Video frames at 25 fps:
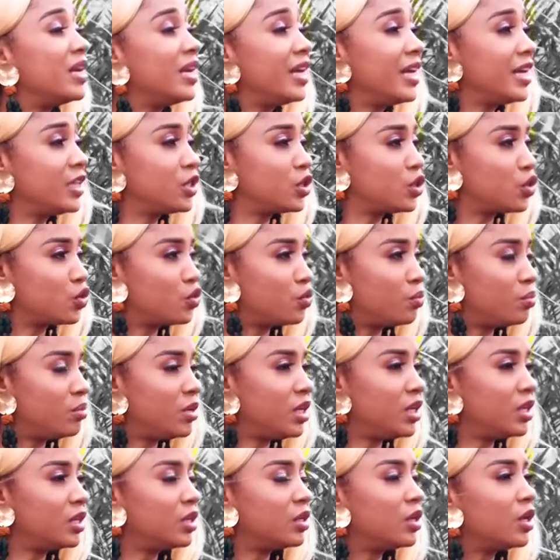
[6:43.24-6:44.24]
relate, relate.
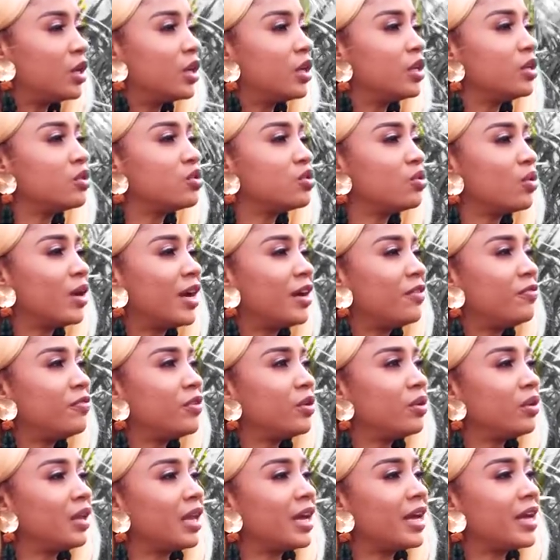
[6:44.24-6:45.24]
to me. Yeah. So I
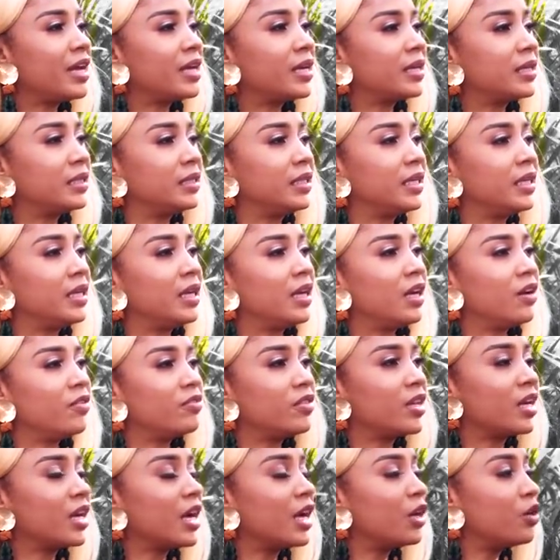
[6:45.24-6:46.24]
feel like they
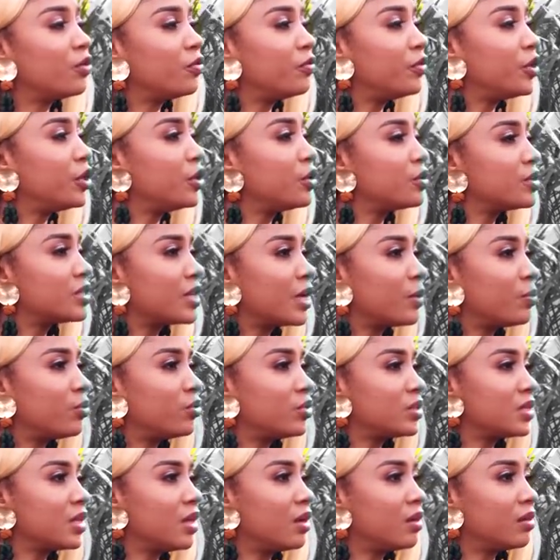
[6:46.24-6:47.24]
love the kind of videos I
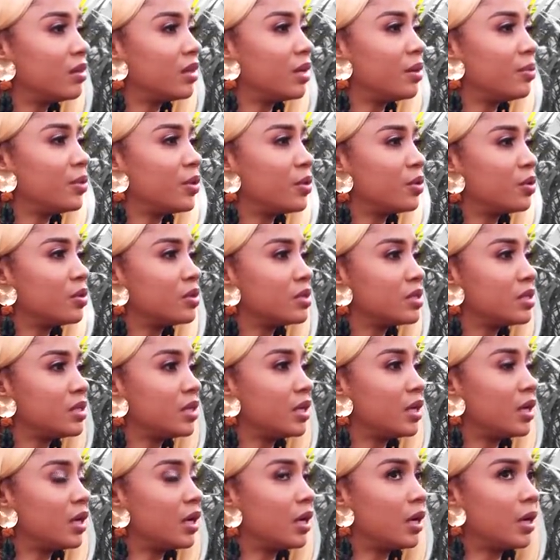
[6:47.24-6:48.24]
put out there because
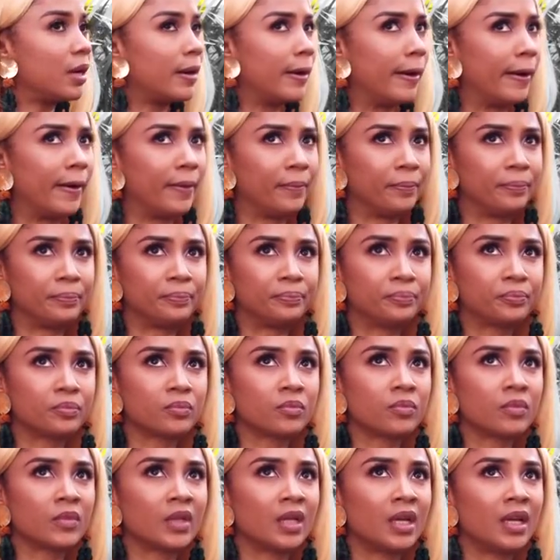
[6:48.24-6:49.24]
they are. Um,
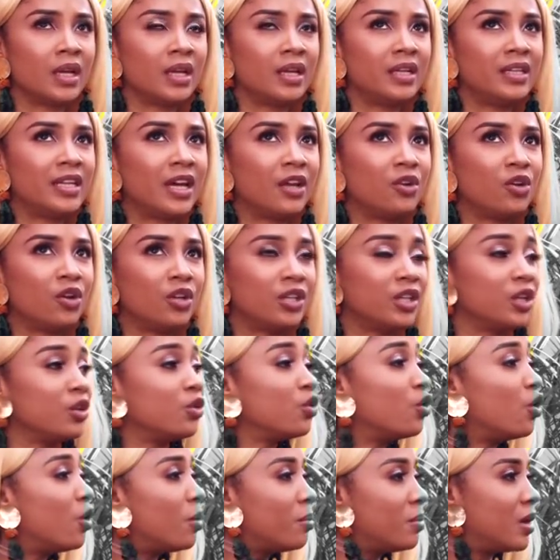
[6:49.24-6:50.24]
they are not the
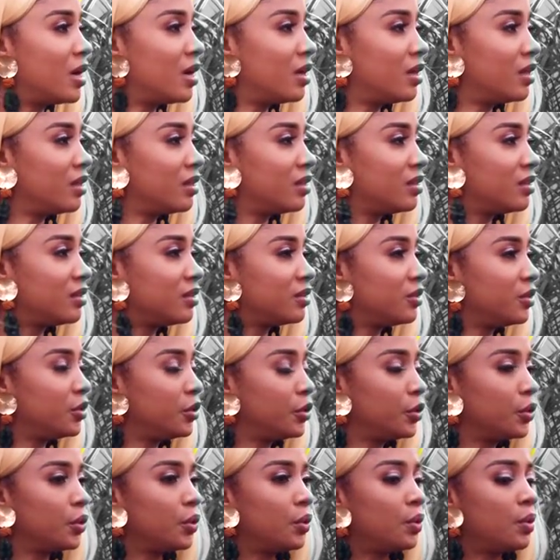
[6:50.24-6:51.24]
normal, uh -huh.
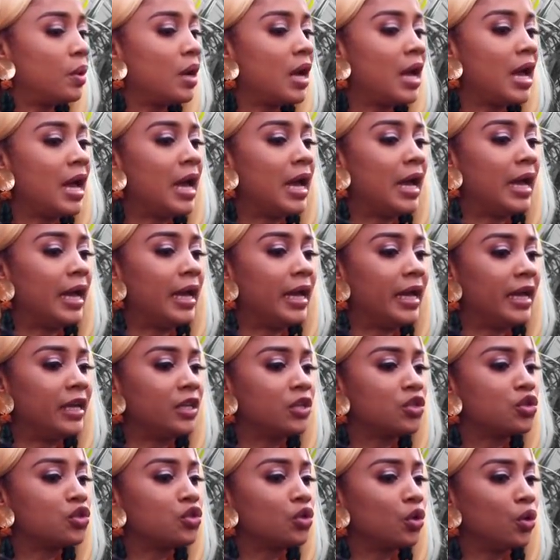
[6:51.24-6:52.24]
you know.
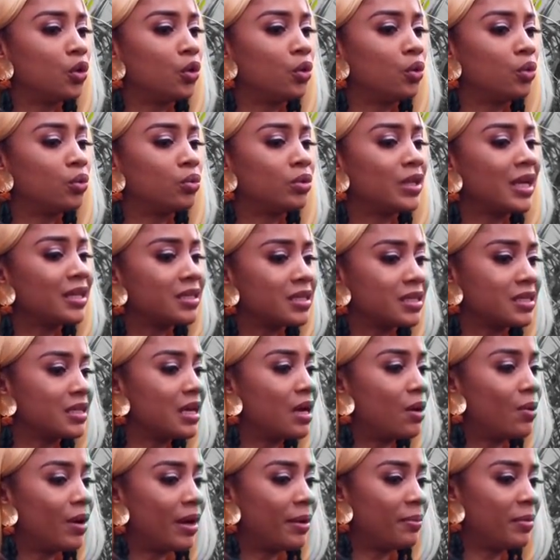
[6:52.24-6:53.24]
And so that is
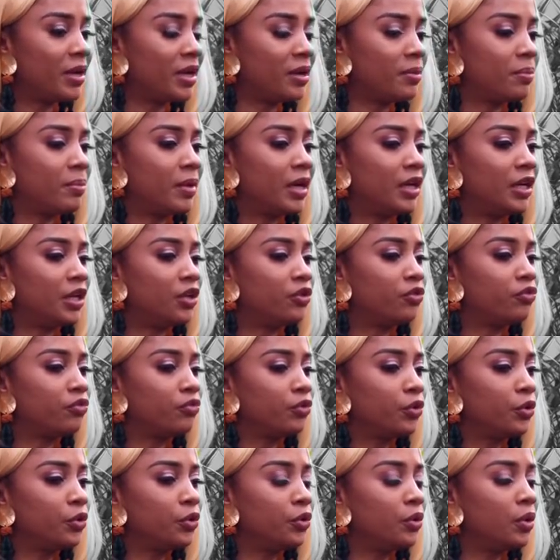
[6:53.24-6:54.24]
how I make money
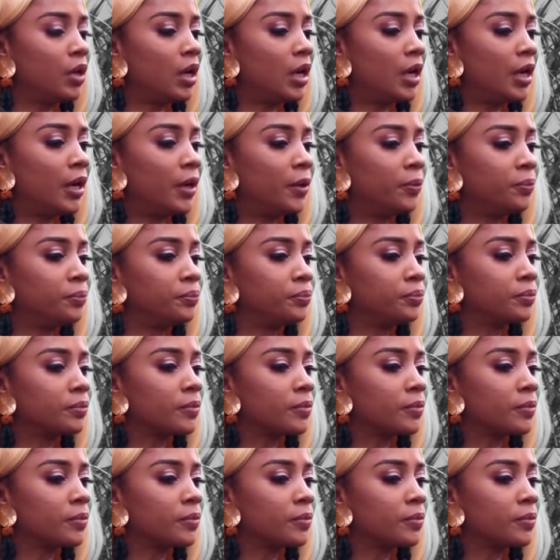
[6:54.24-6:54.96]
through um,